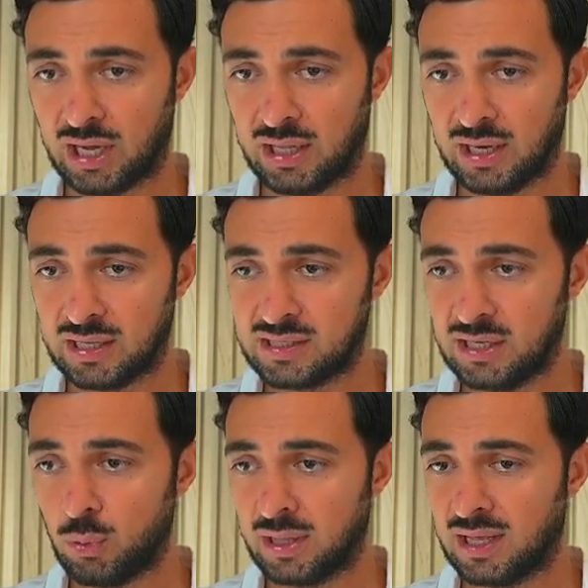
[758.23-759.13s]
And let's
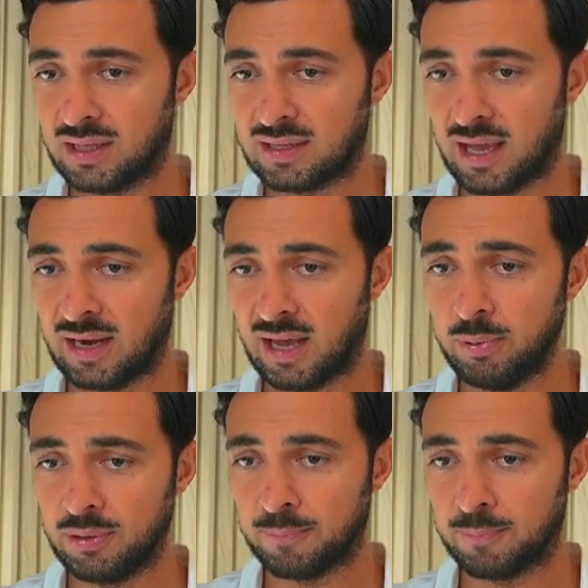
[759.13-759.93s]
see when that can happen.